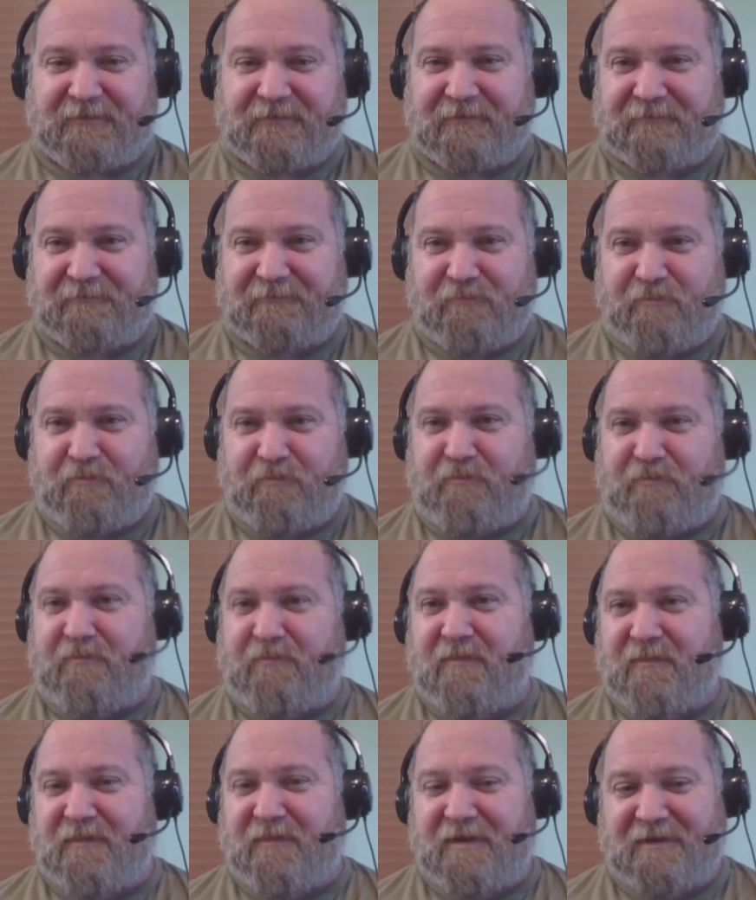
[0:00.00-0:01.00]

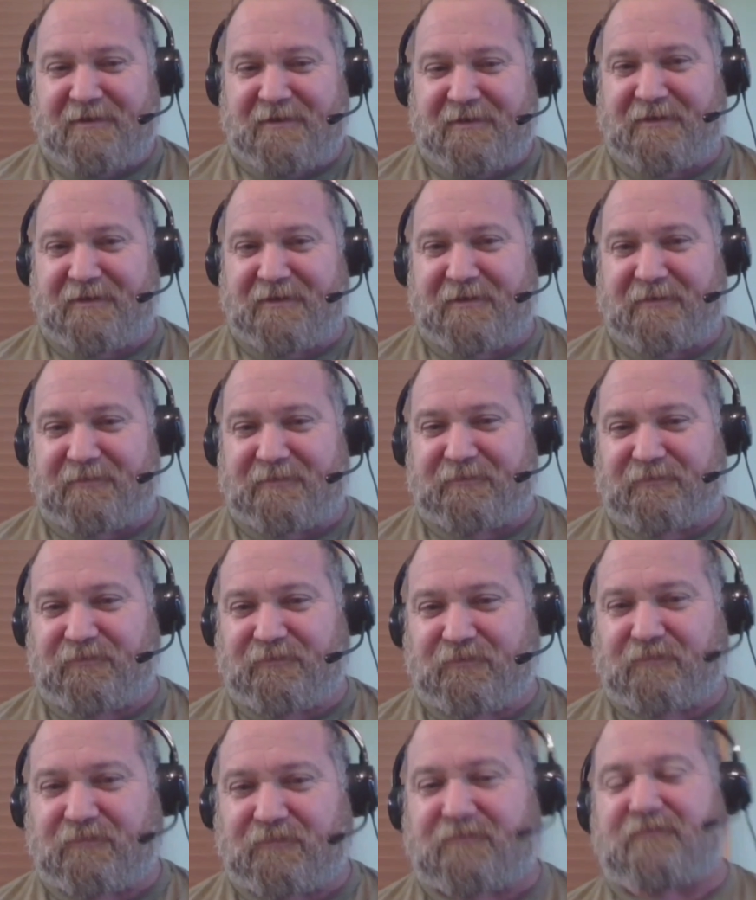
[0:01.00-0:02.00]

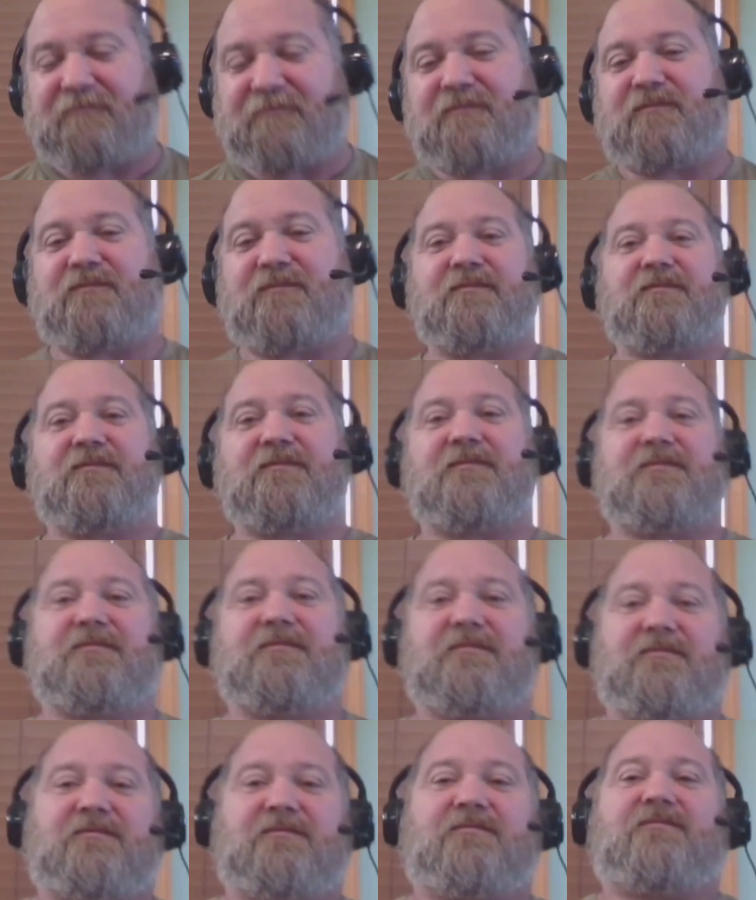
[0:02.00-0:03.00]

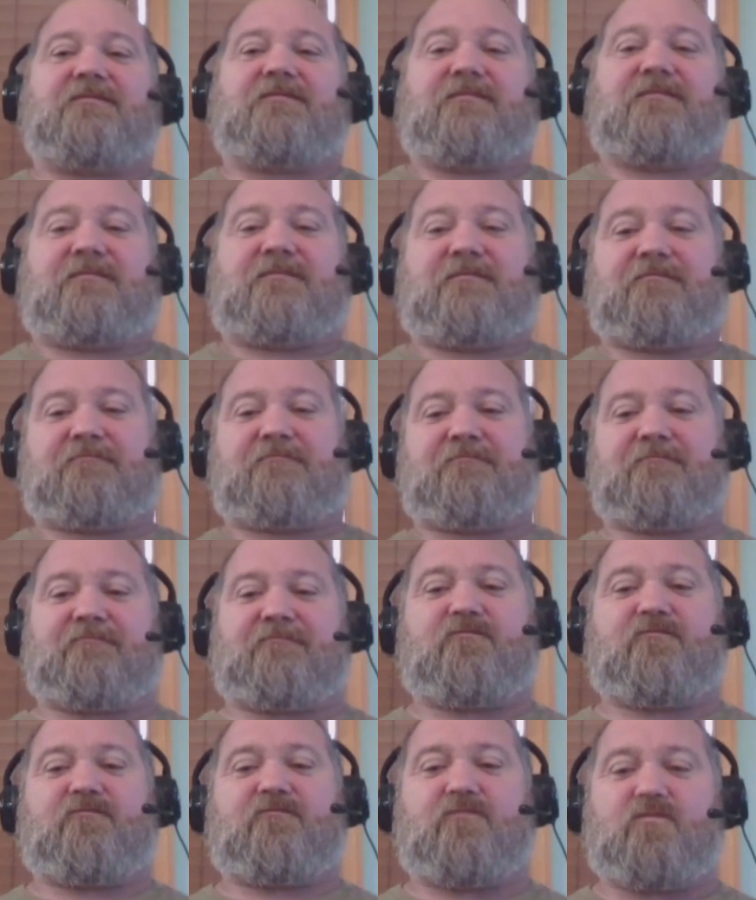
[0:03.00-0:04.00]

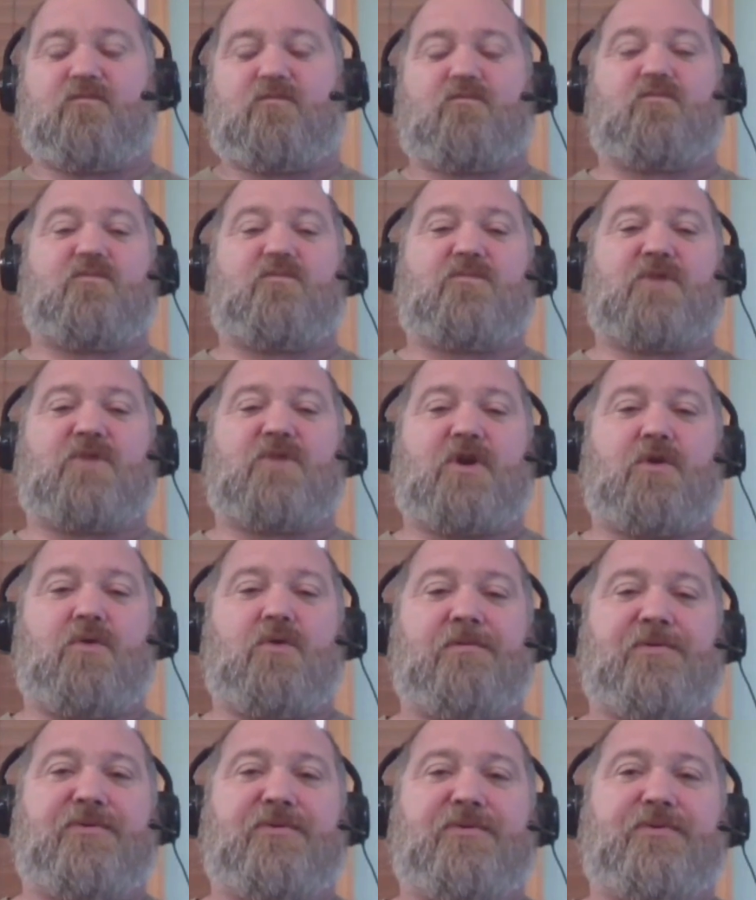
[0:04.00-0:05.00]

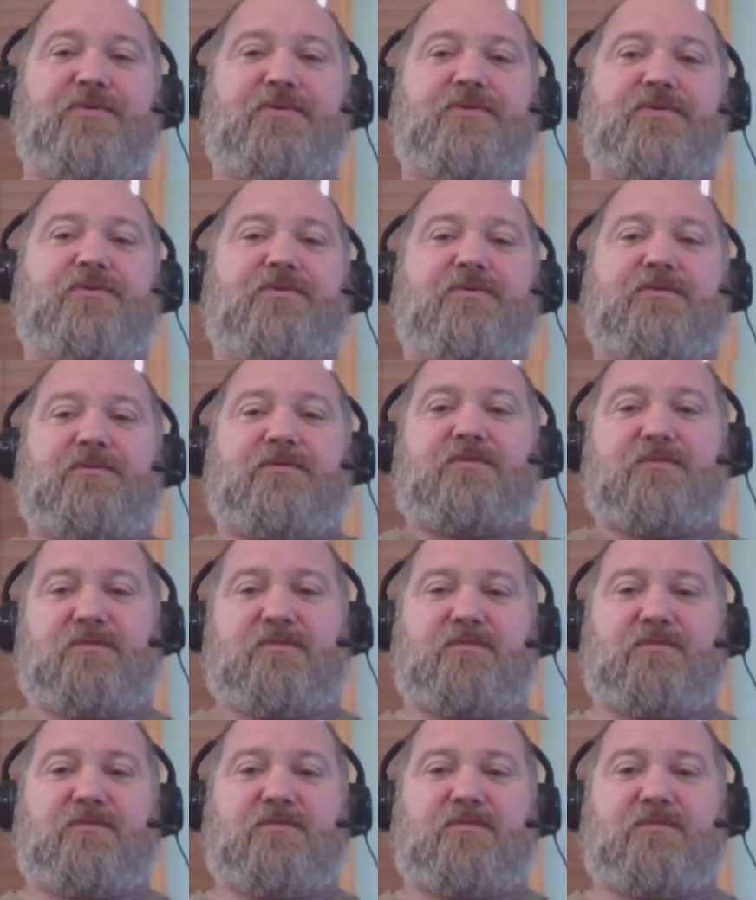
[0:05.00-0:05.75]
The person shown says nothing.